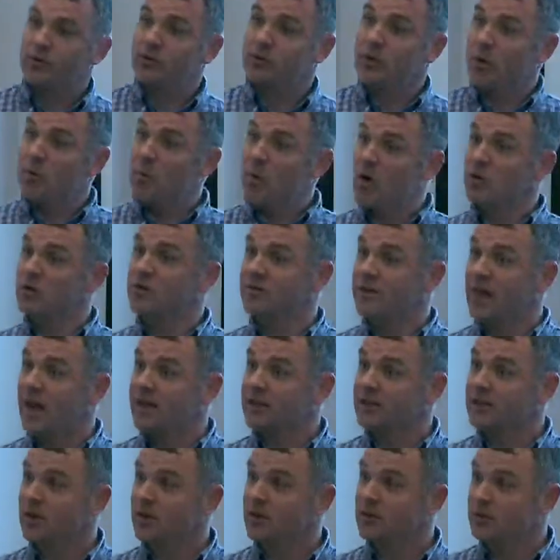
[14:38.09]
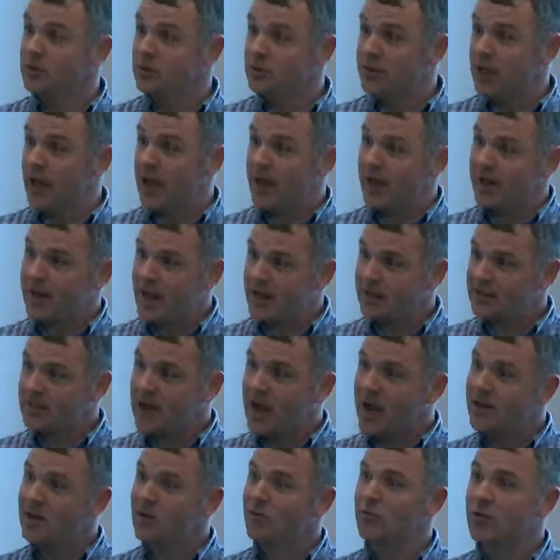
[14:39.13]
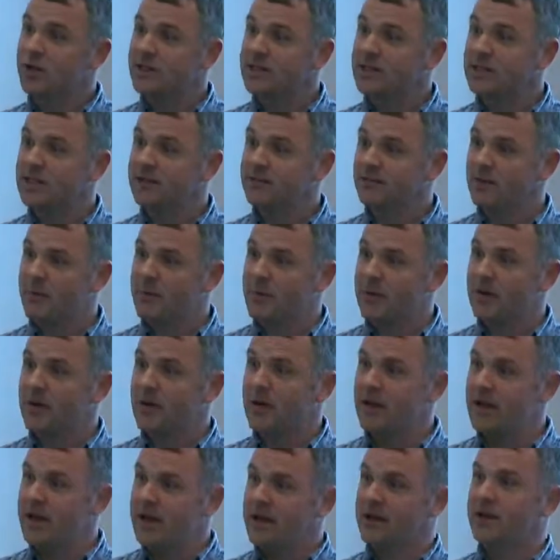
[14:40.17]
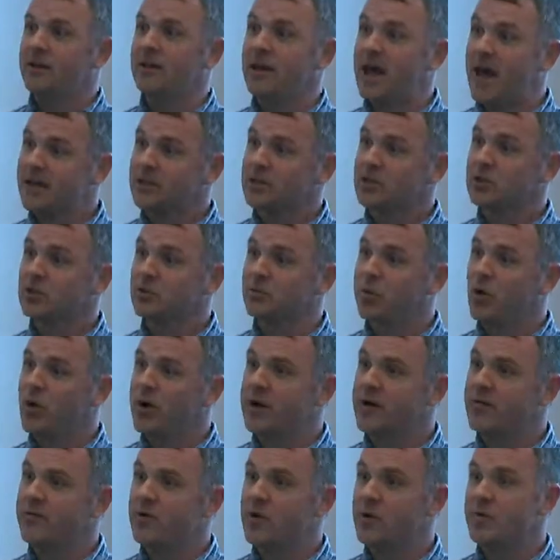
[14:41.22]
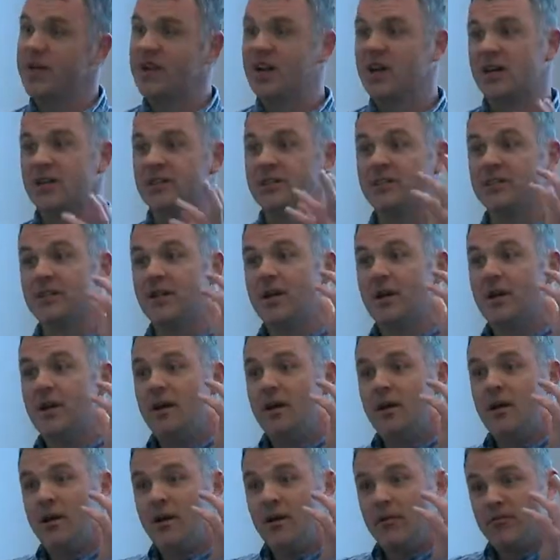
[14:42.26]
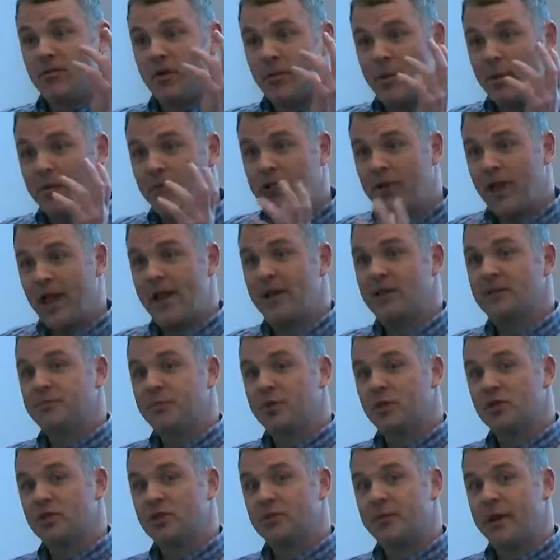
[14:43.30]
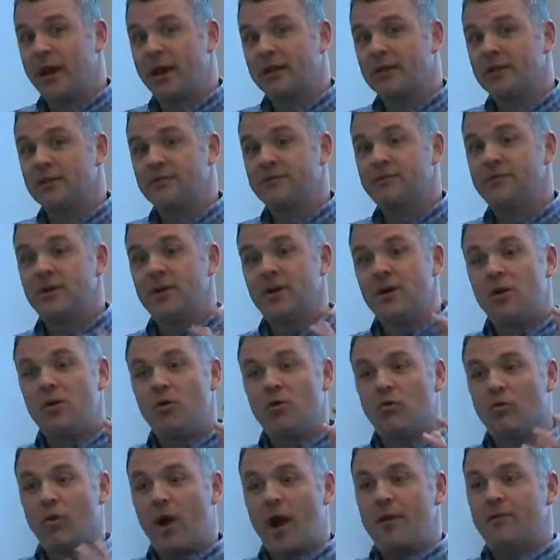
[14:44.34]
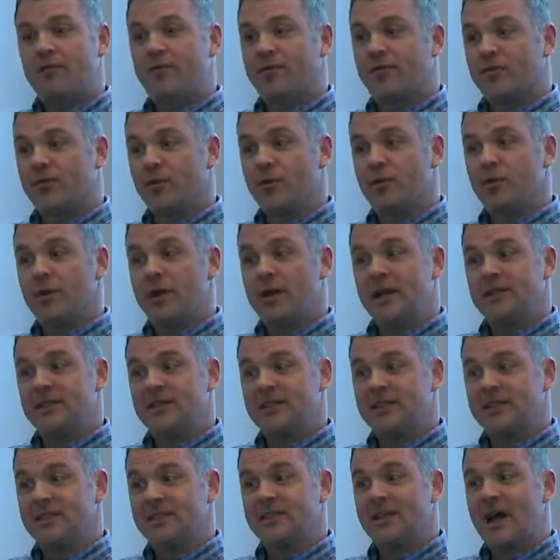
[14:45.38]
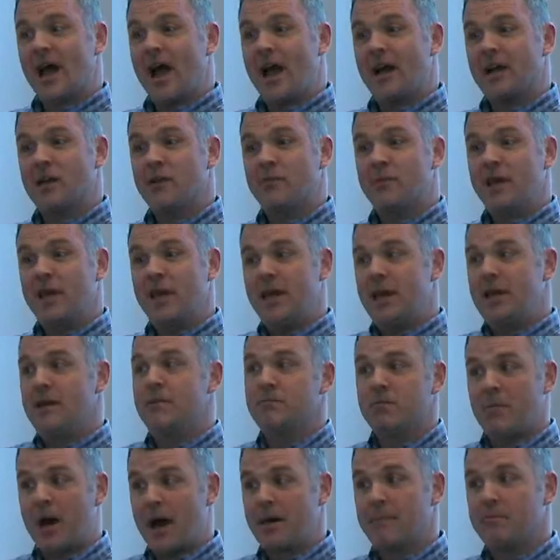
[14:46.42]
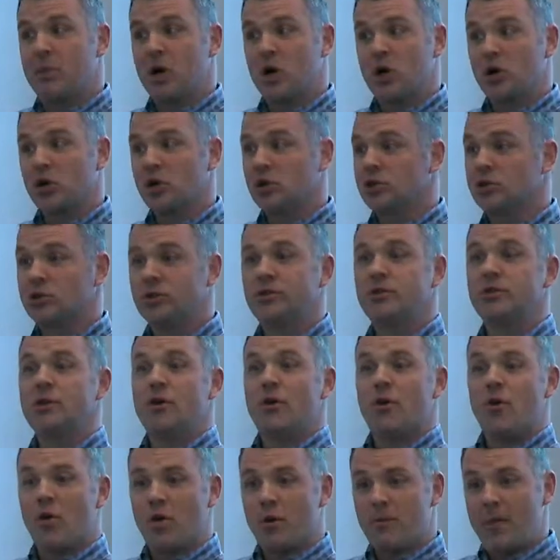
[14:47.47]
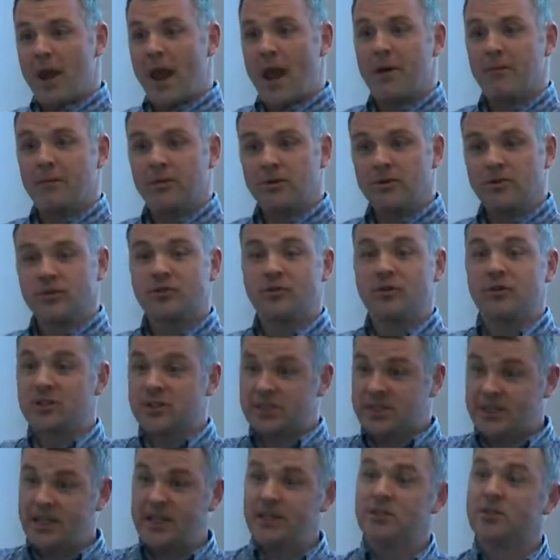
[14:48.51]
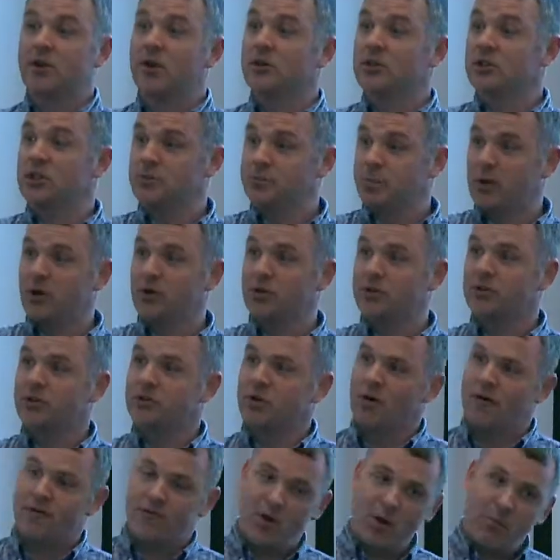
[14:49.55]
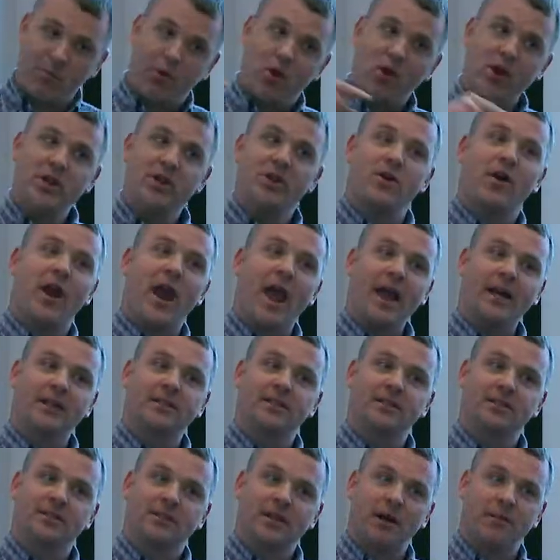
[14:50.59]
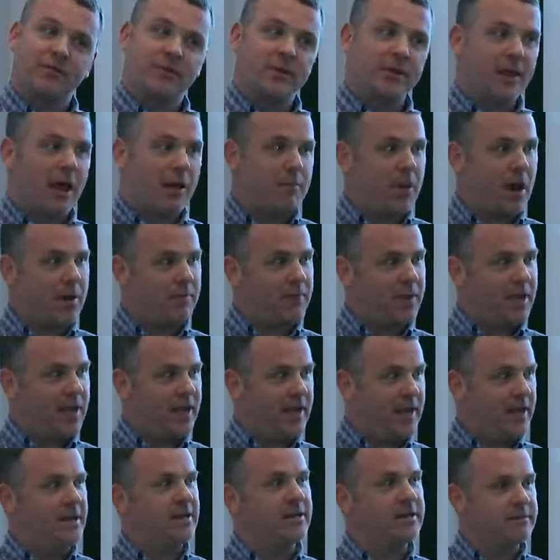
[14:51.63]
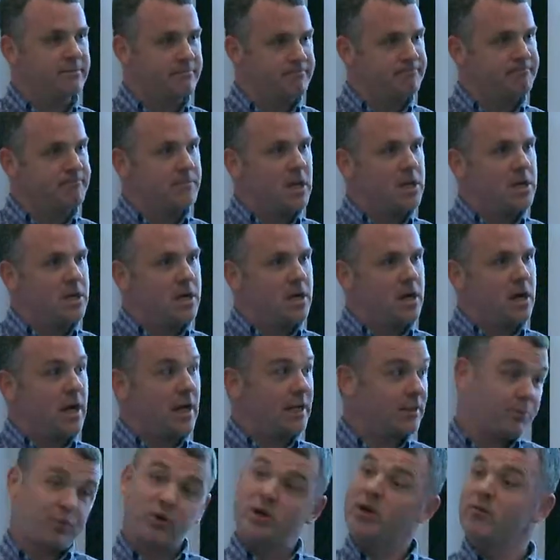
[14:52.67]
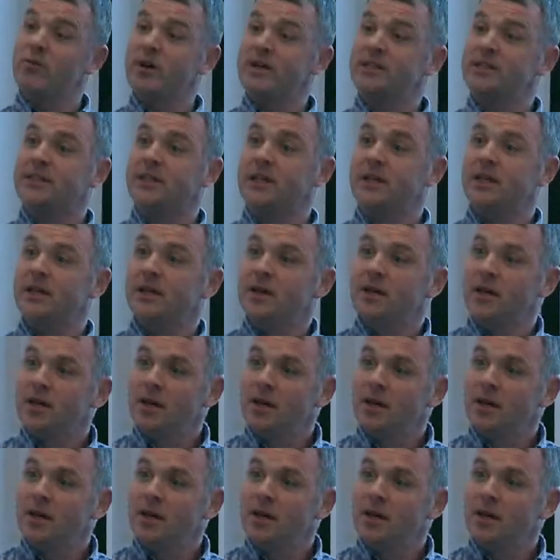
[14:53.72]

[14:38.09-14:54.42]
So most flies don't do that, and that's kind of risky from an ecological point of view, because from a plant perspective, ripe fruit is designed to be eaten by birds or mammals, so the seeds are dispersed. So if you're putting your eggs in something that might be eaten, that's pretty risky.